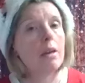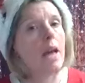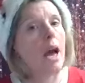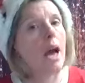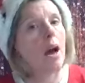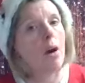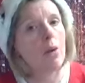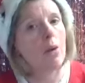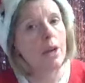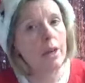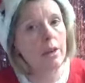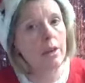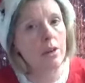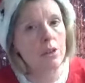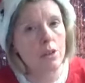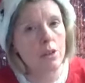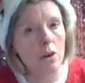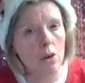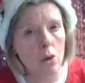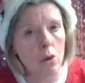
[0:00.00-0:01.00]
Now,
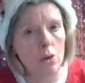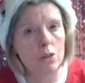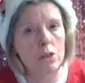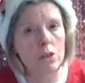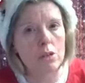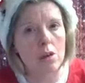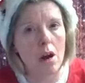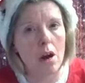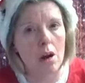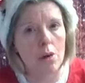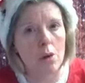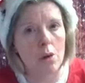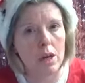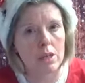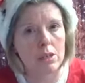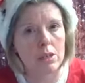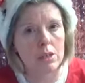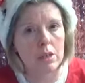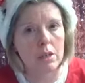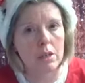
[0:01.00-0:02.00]
here's a gold star
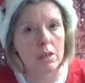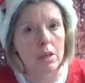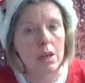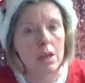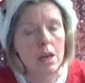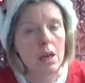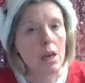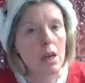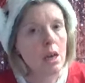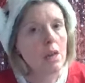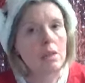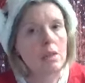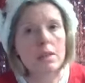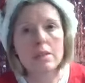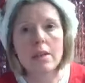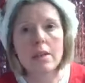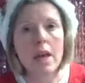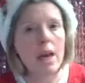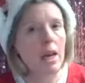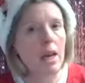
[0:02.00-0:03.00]
question.
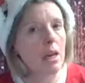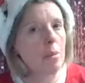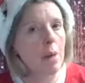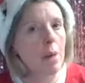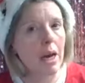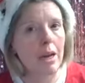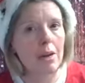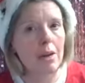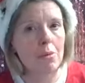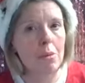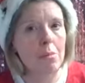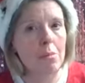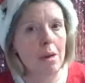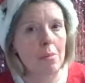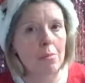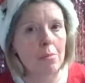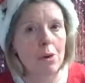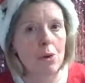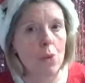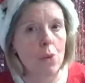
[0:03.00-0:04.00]
Does anybody
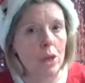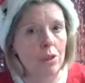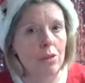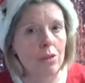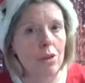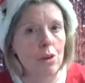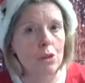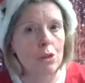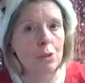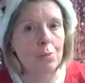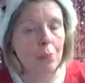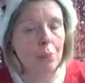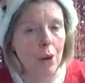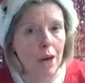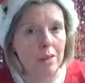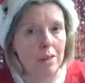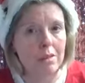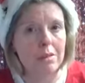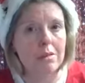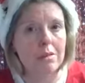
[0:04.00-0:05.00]
remember what those
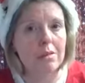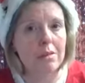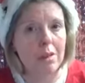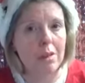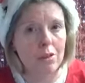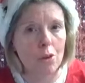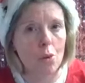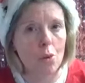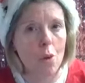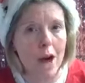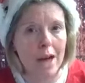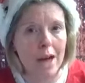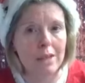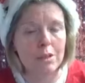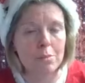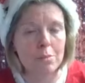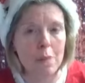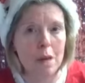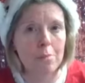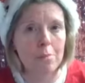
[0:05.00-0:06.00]
presents that the
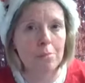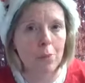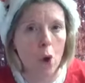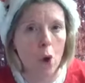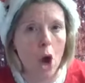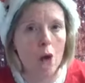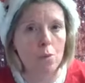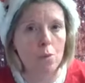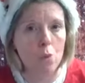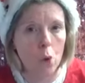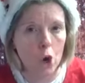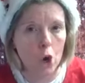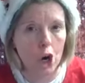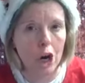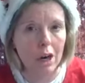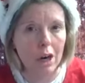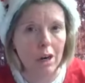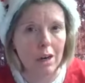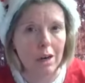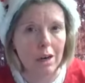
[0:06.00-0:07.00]
wise men brought
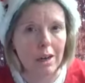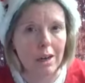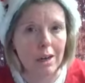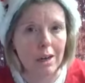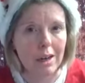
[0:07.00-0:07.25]
were?